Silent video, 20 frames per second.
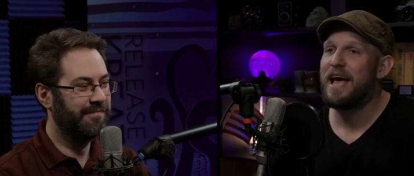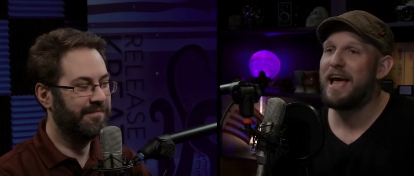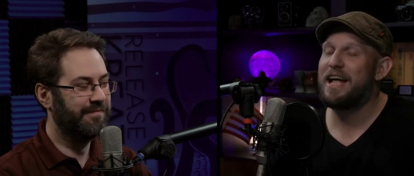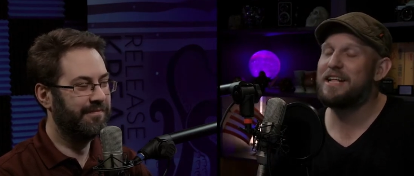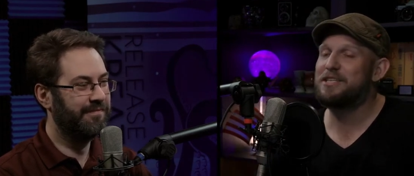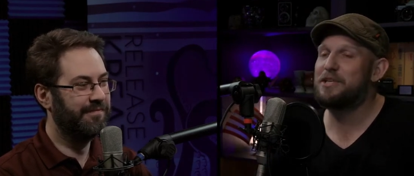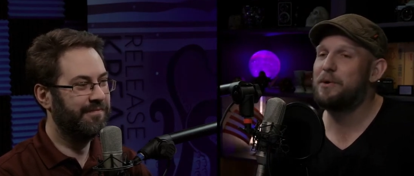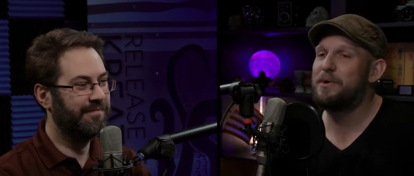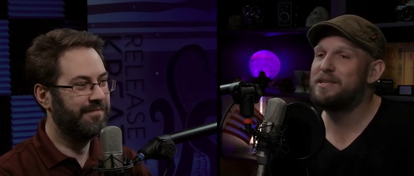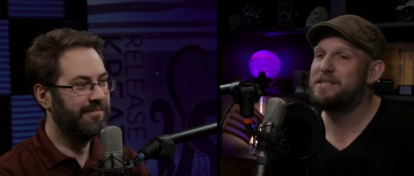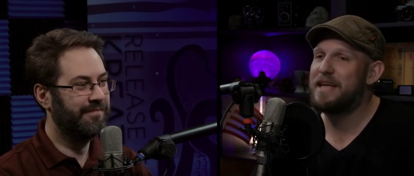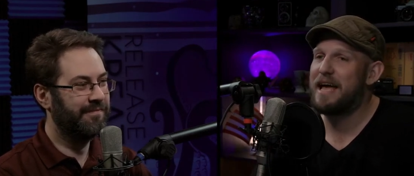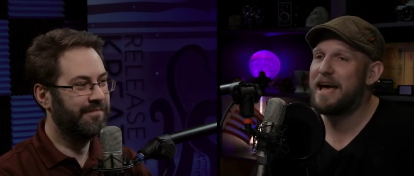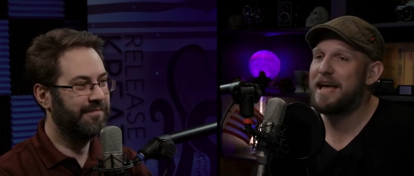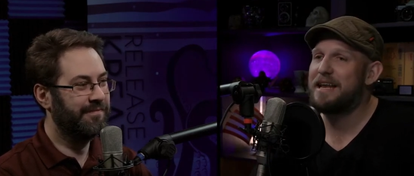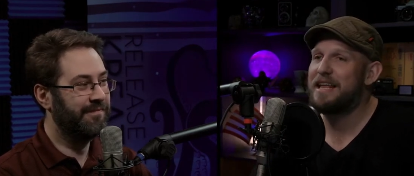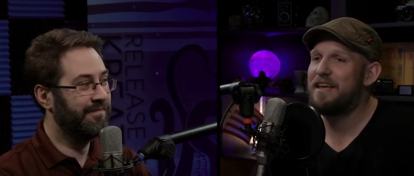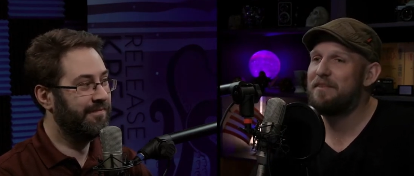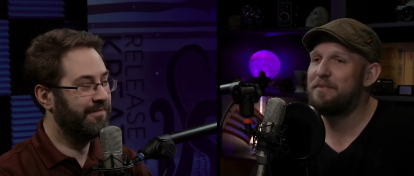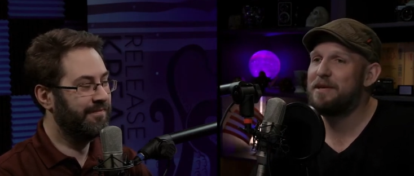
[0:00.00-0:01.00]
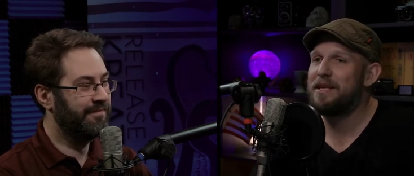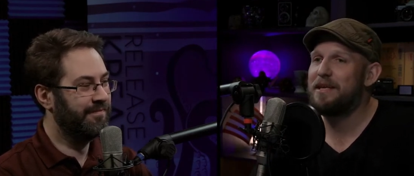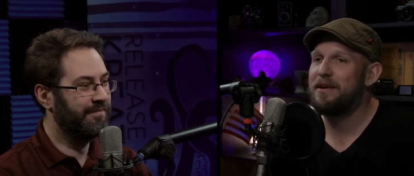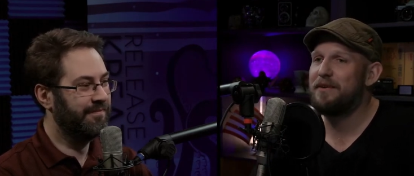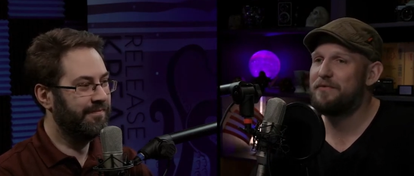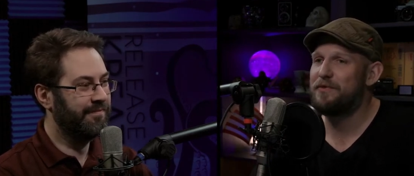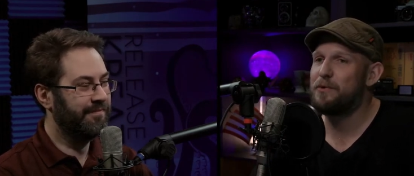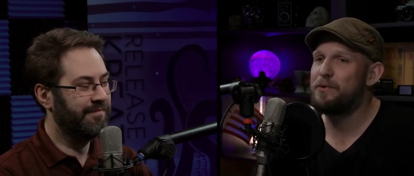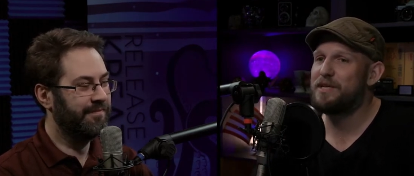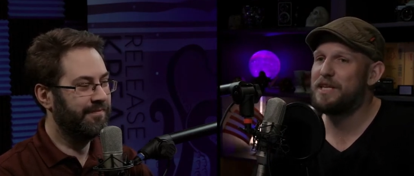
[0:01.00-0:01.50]
Speaker 1: And so his dad gave me
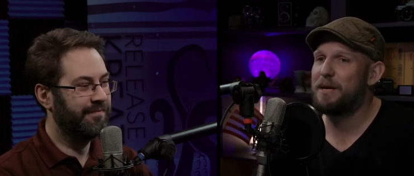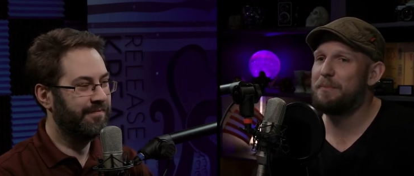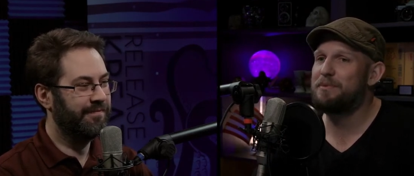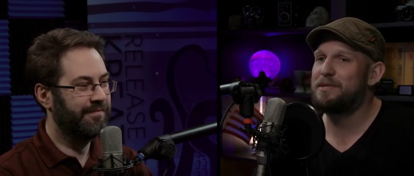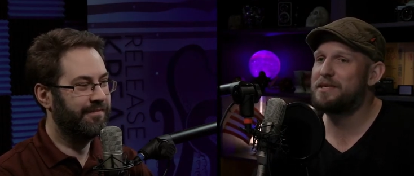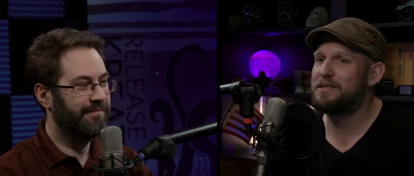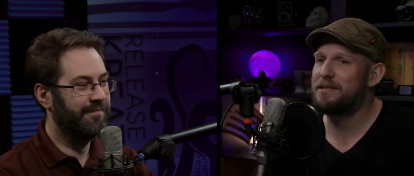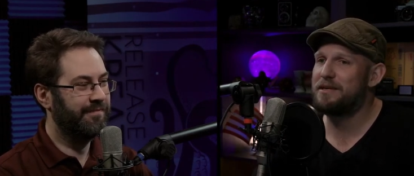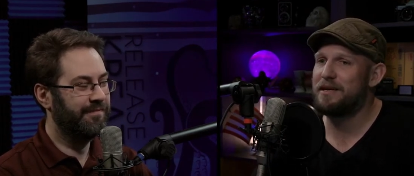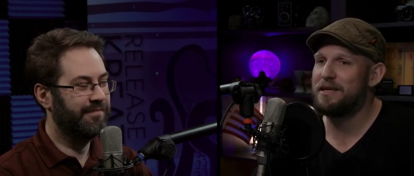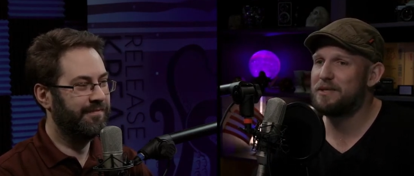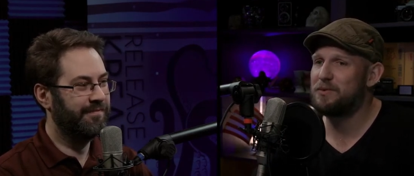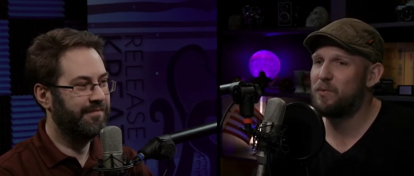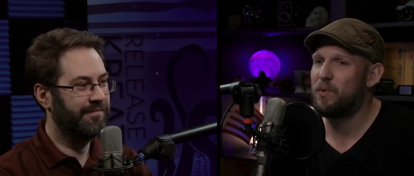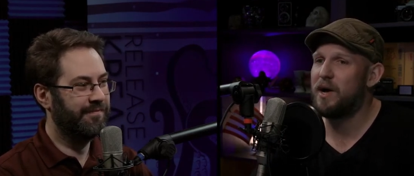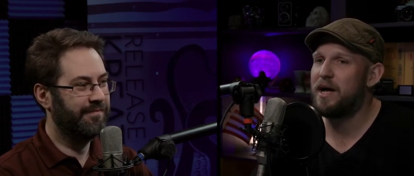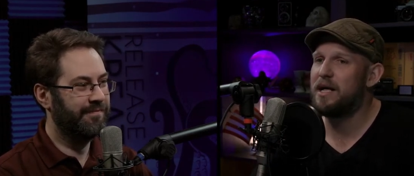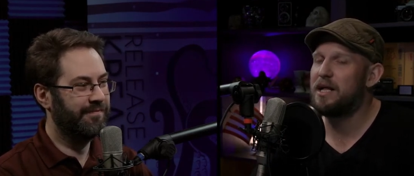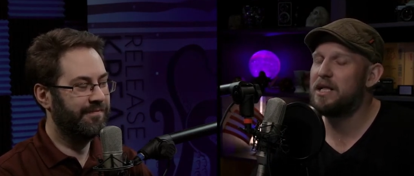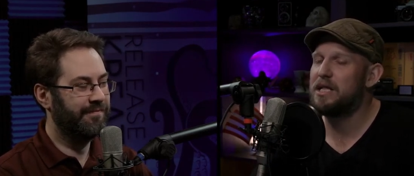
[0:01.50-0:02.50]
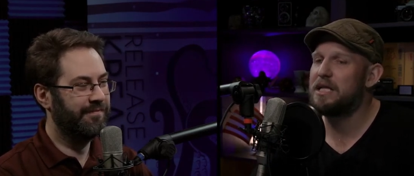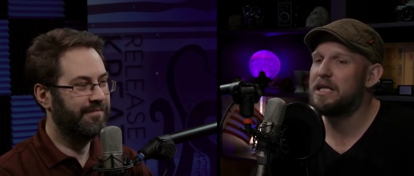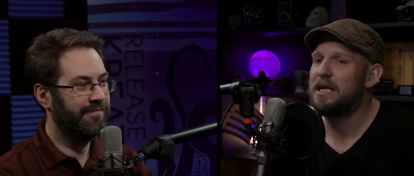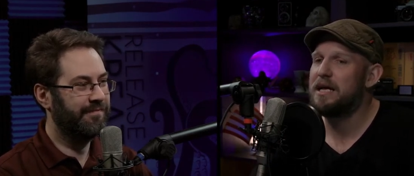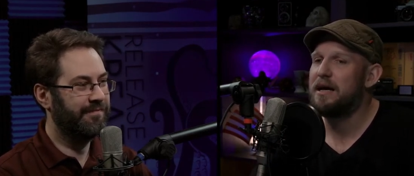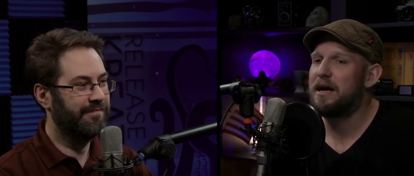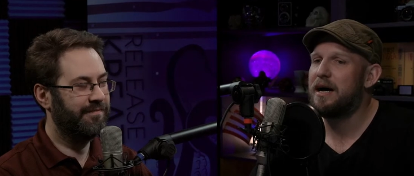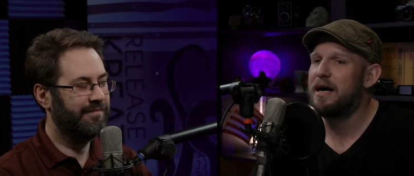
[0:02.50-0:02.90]
a few tips as well.